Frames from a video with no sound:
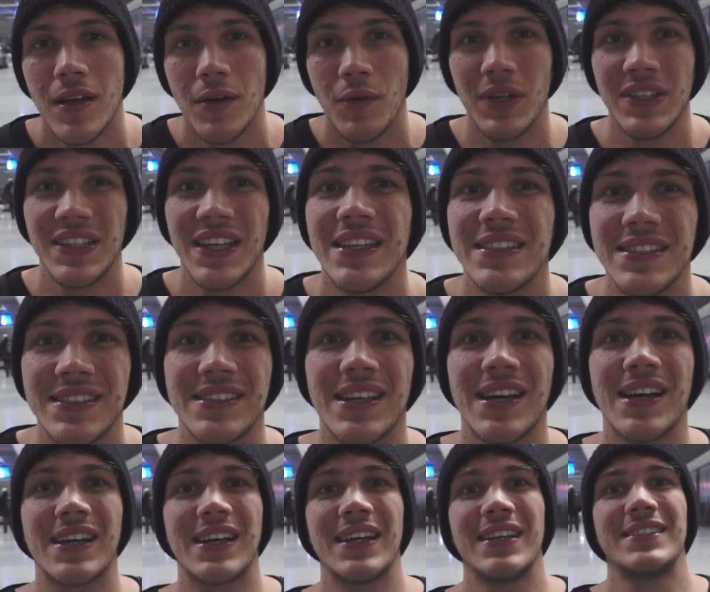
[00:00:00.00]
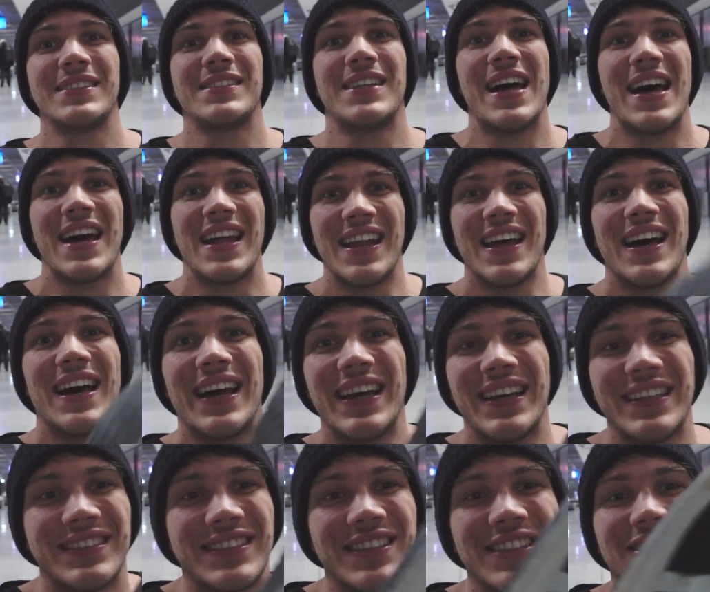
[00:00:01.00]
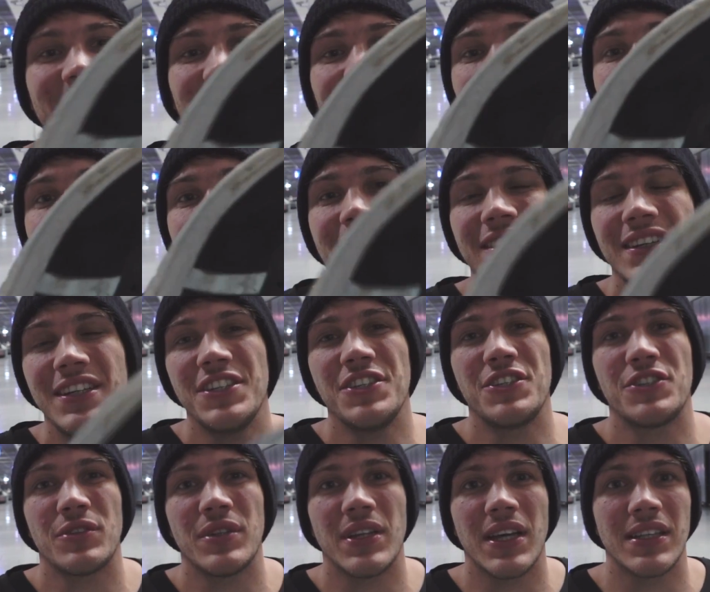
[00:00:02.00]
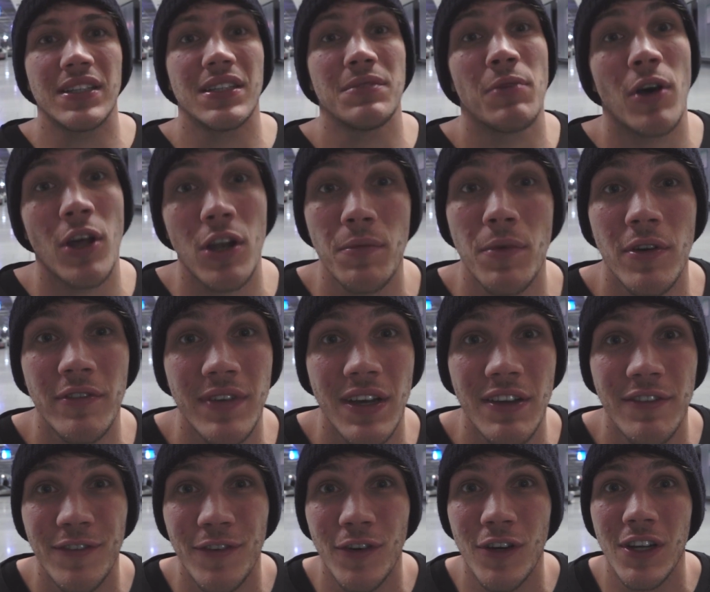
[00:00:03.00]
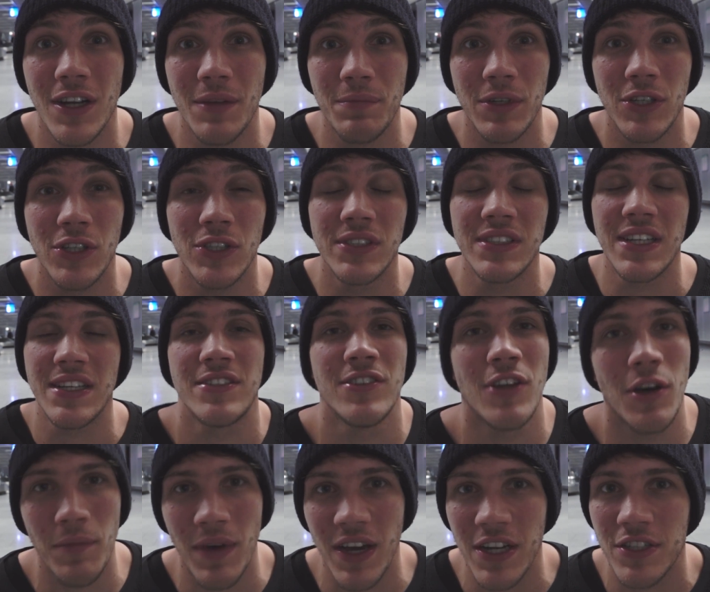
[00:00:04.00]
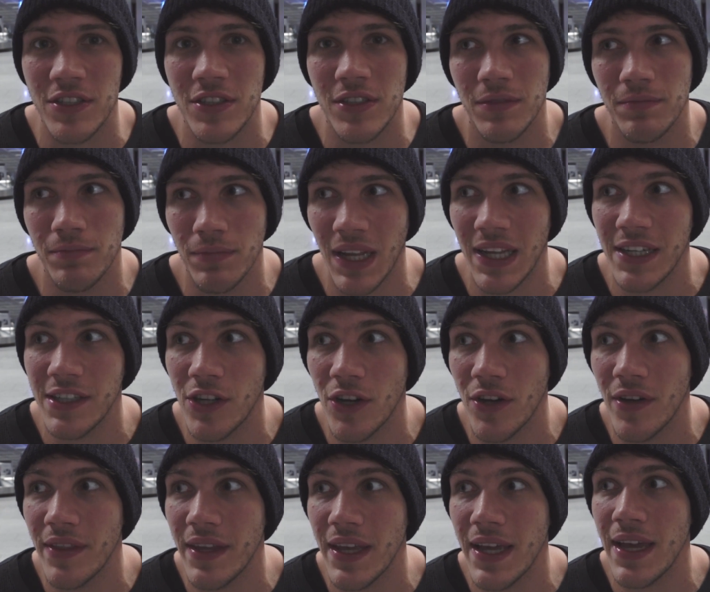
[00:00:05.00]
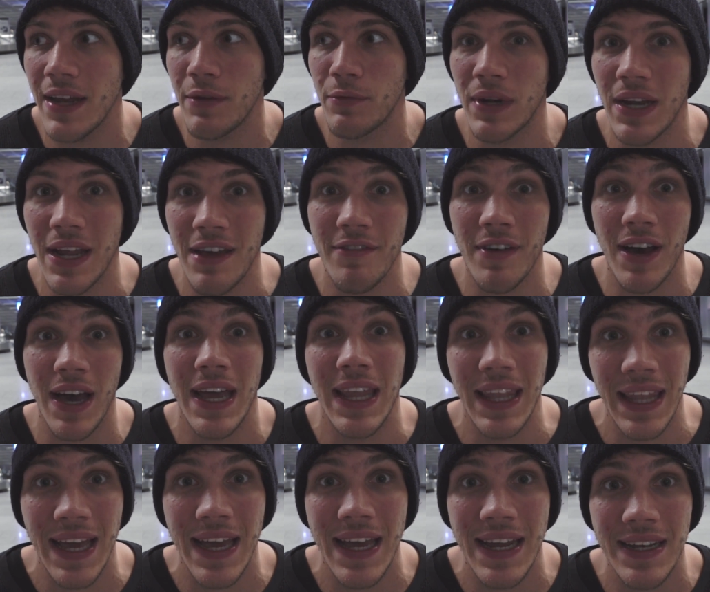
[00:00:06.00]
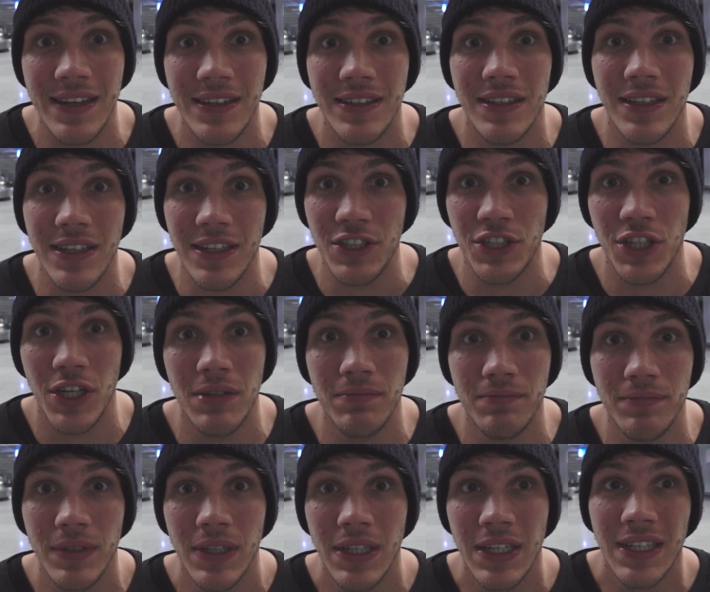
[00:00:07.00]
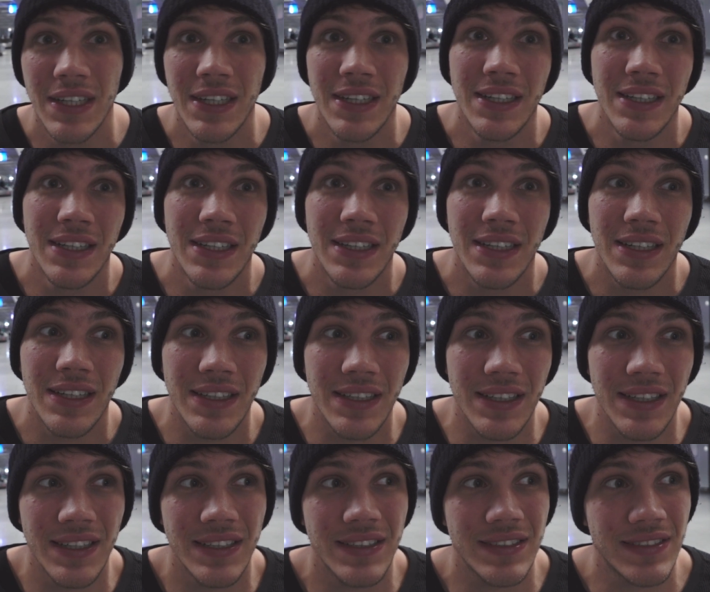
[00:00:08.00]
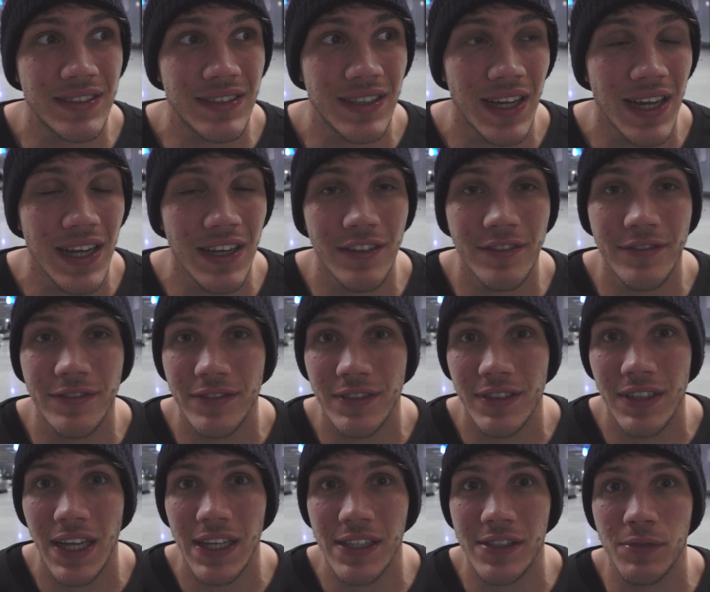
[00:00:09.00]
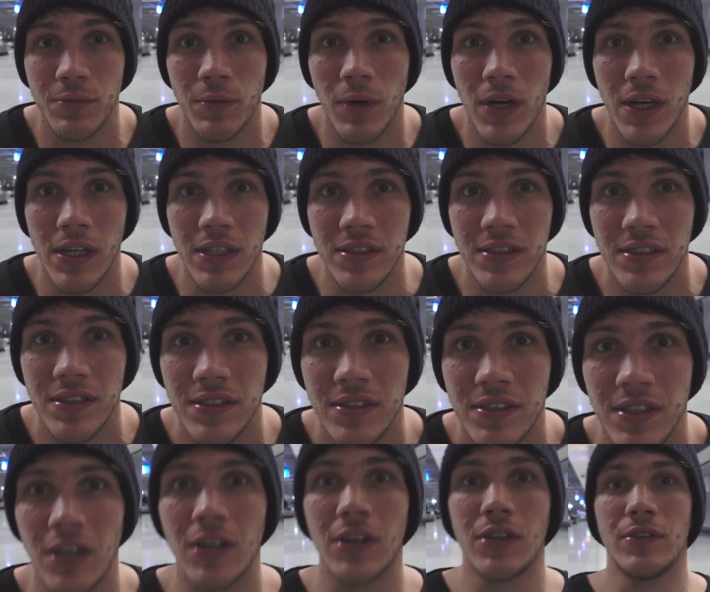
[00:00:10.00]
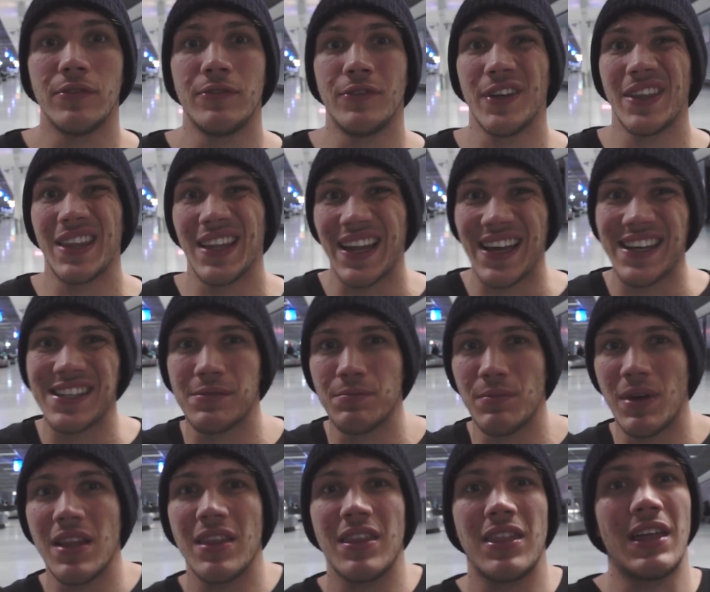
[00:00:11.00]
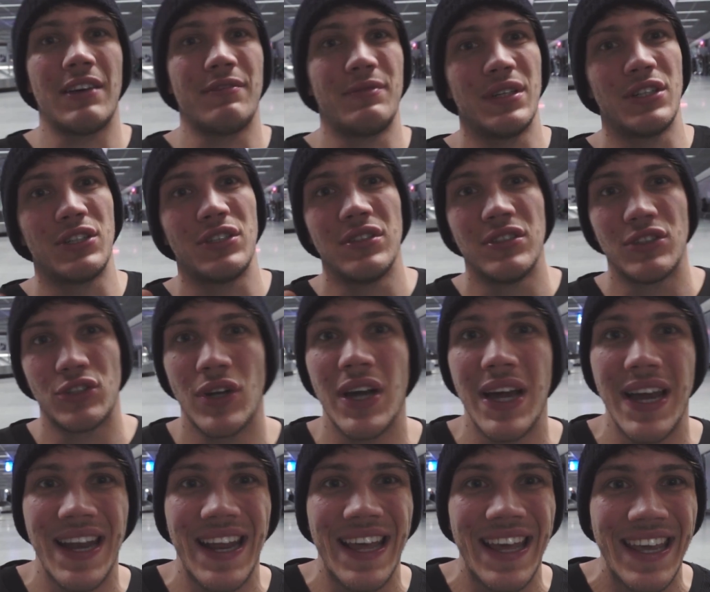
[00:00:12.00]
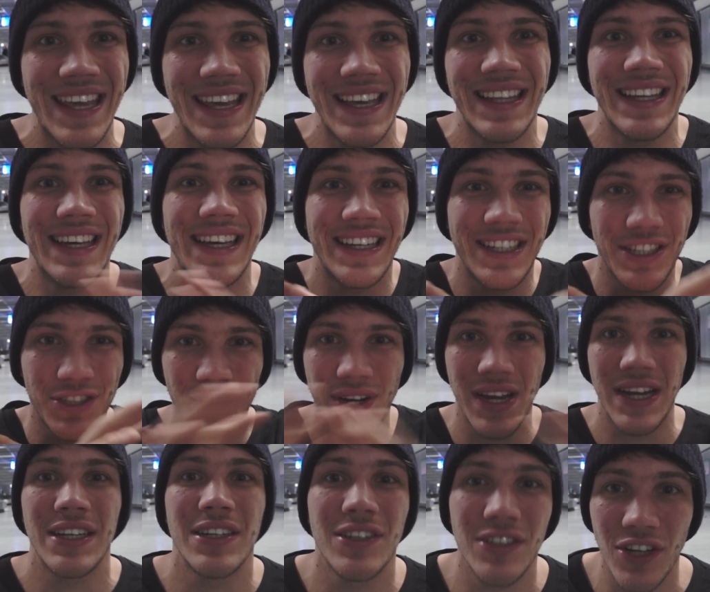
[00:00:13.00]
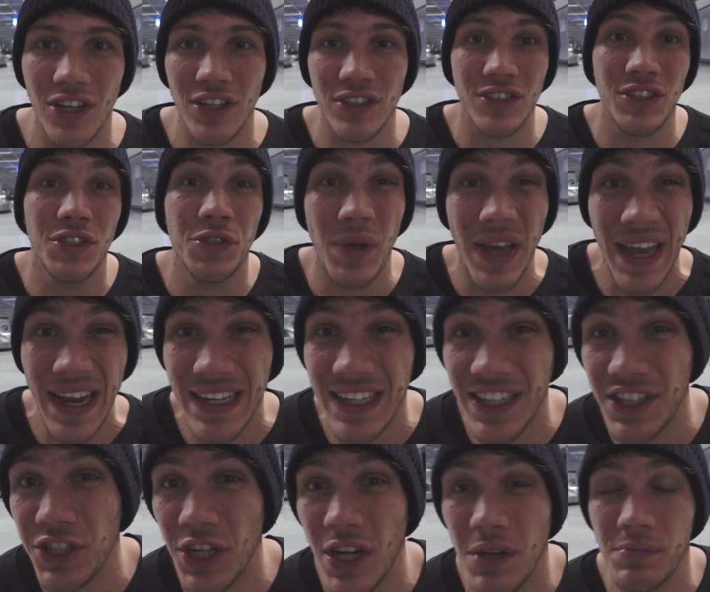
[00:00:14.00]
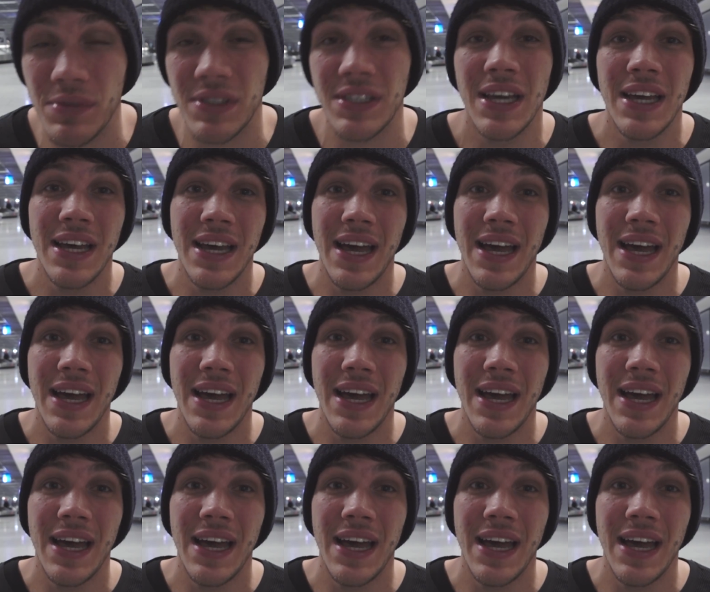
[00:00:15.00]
What does suck is that I still have an injury at the bottom of my foot, and because there's not much blood going there and whenever I land a jump, it kind of gets worse. So for the last month I've been trying to heal it, trying not to do any jumps,